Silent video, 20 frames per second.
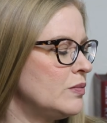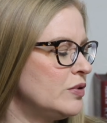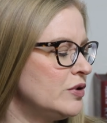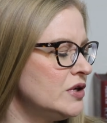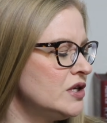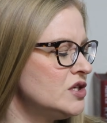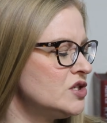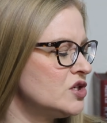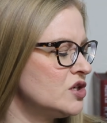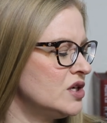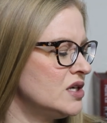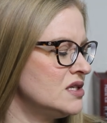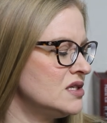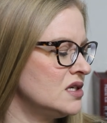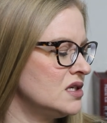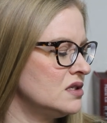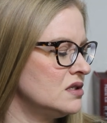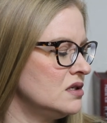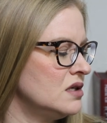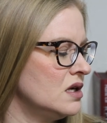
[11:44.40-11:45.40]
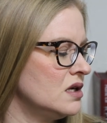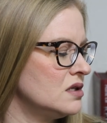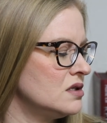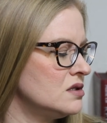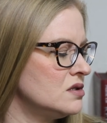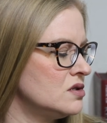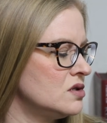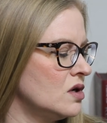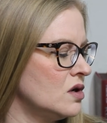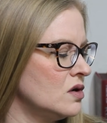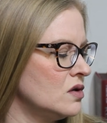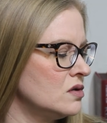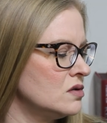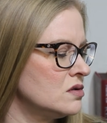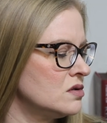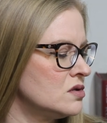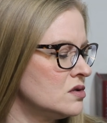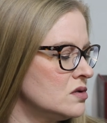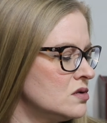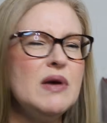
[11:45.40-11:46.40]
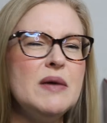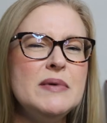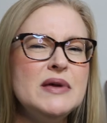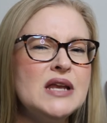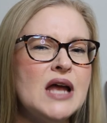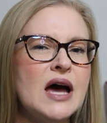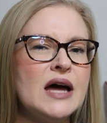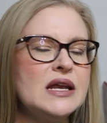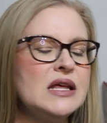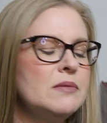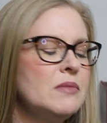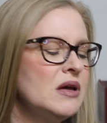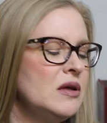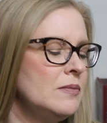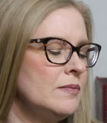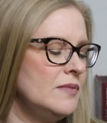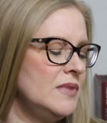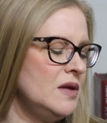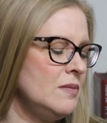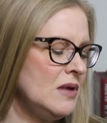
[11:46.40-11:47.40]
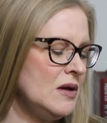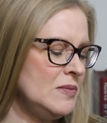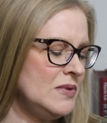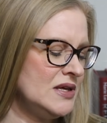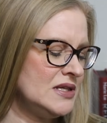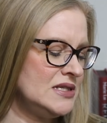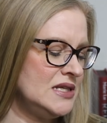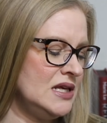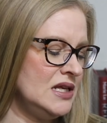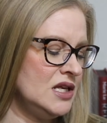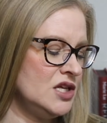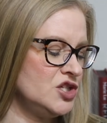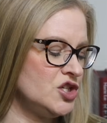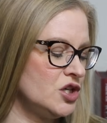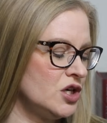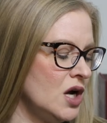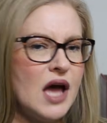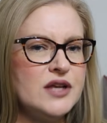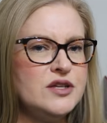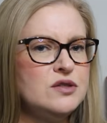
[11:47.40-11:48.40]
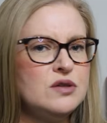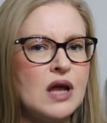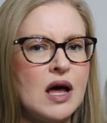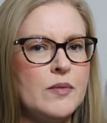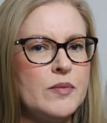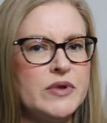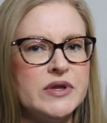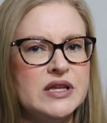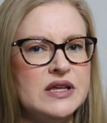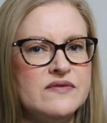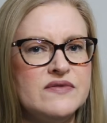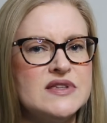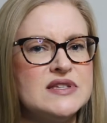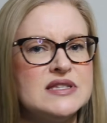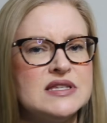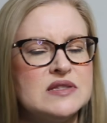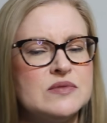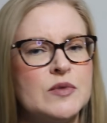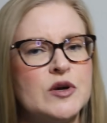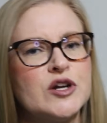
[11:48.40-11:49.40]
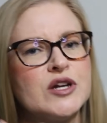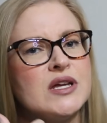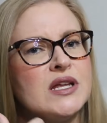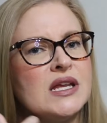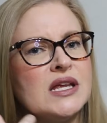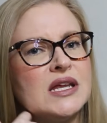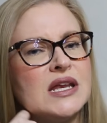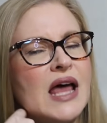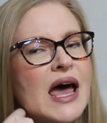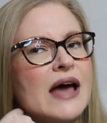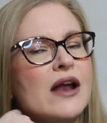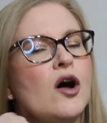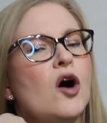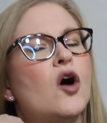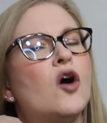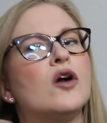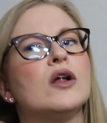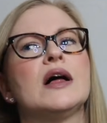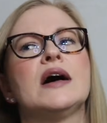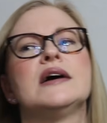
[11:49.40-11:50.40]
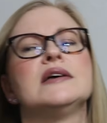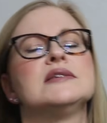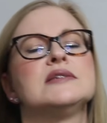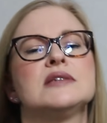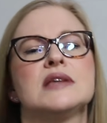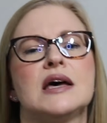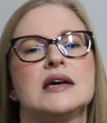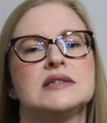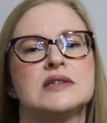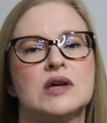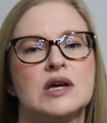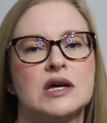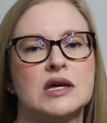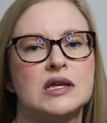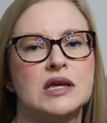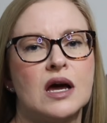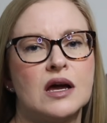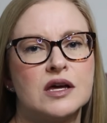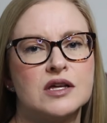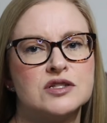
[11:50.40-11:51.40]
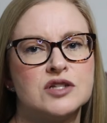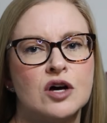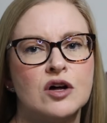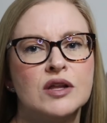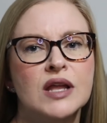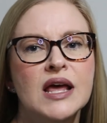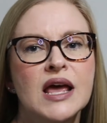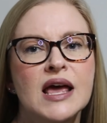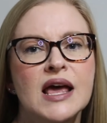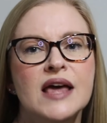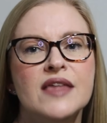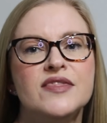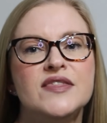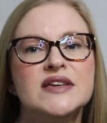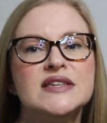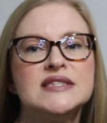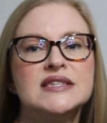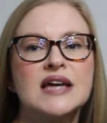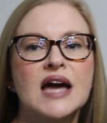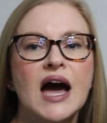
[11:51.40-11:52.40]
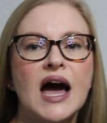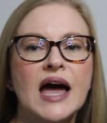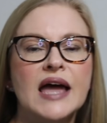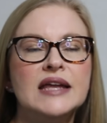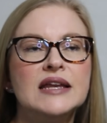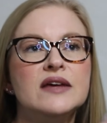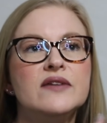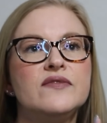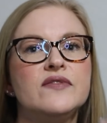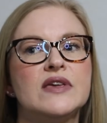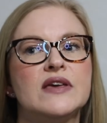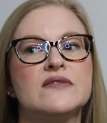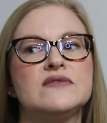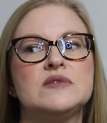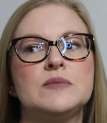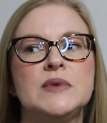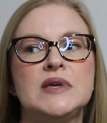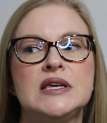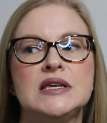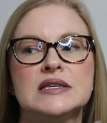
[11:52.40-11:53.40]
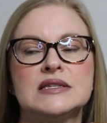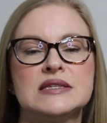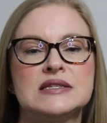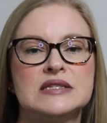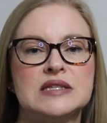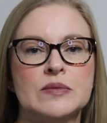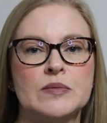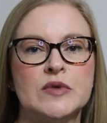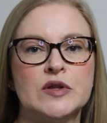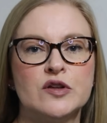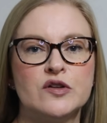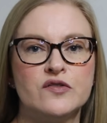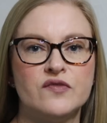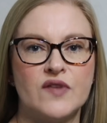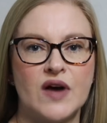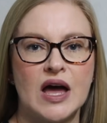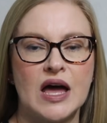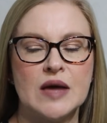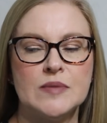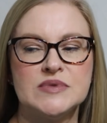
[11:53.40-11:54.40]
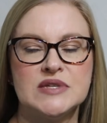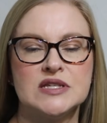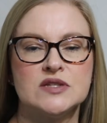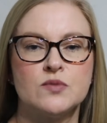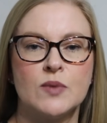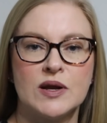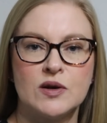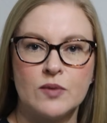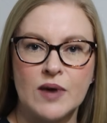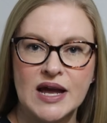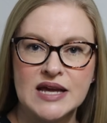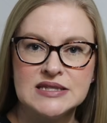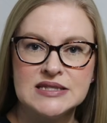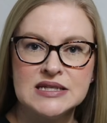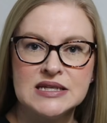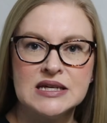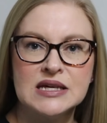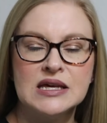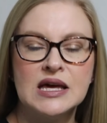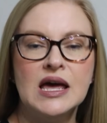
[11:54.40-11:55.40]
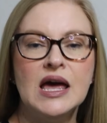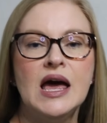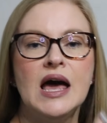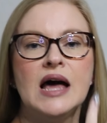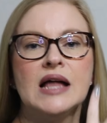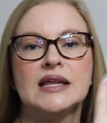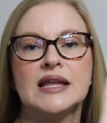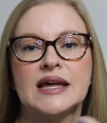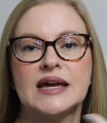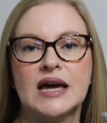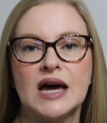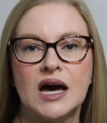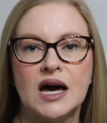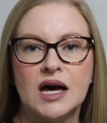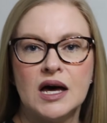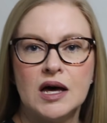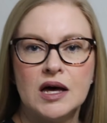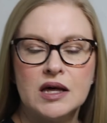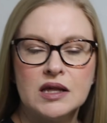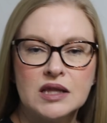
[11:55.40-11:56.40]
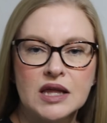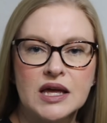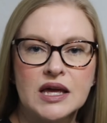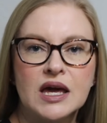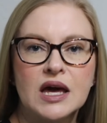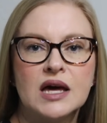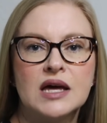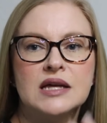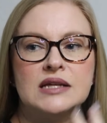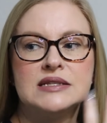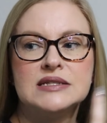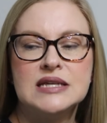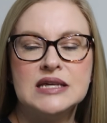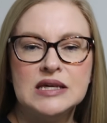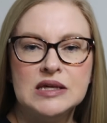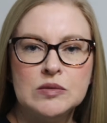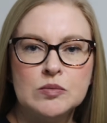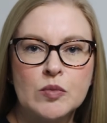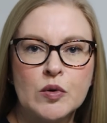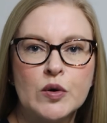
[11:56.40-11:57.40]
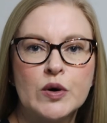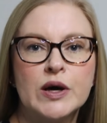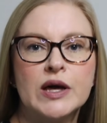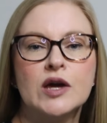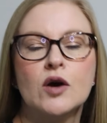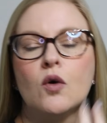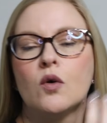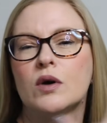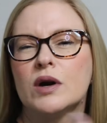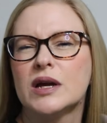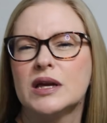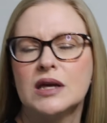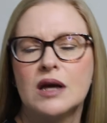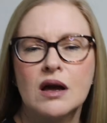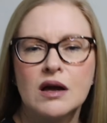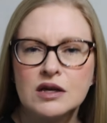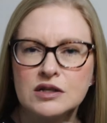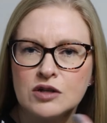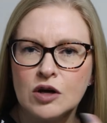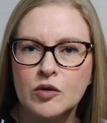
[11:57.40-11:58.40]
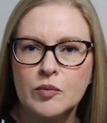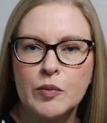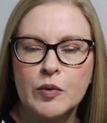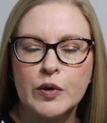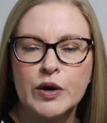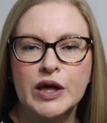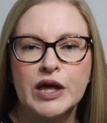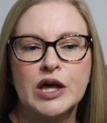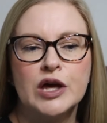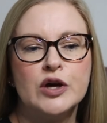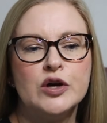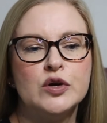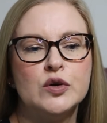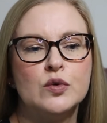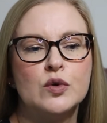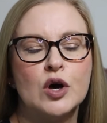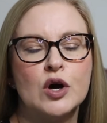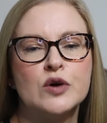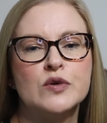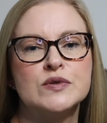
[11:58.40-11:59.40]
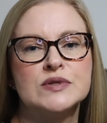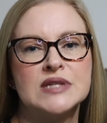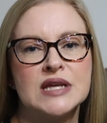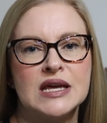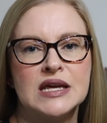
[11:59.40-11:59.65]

pretty sure he's an adult. Maybe not. He might be a teenager. I do not believe this is marketed at all as a young adult. This kind of gives me similar vibes as Red Rising, like a teen boy or a young adult boy who goes